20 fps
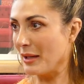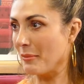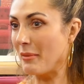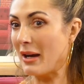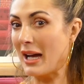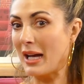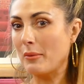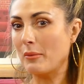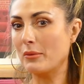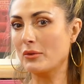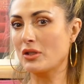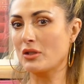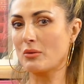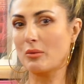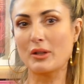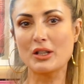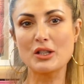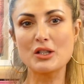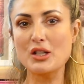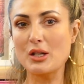that might just
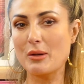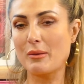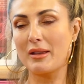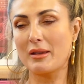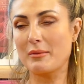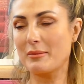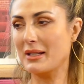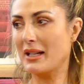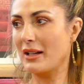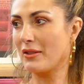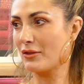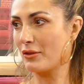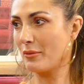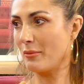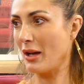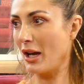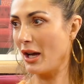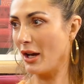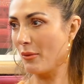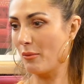want to do it themselves
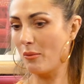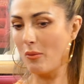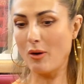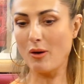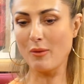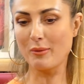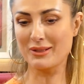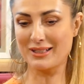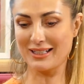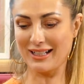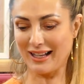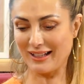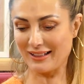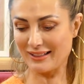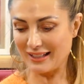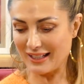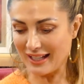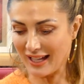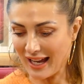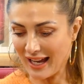from home, what was
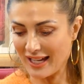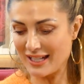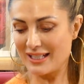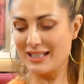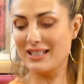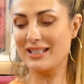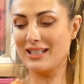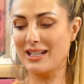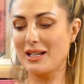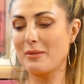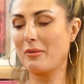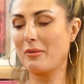like the A to Z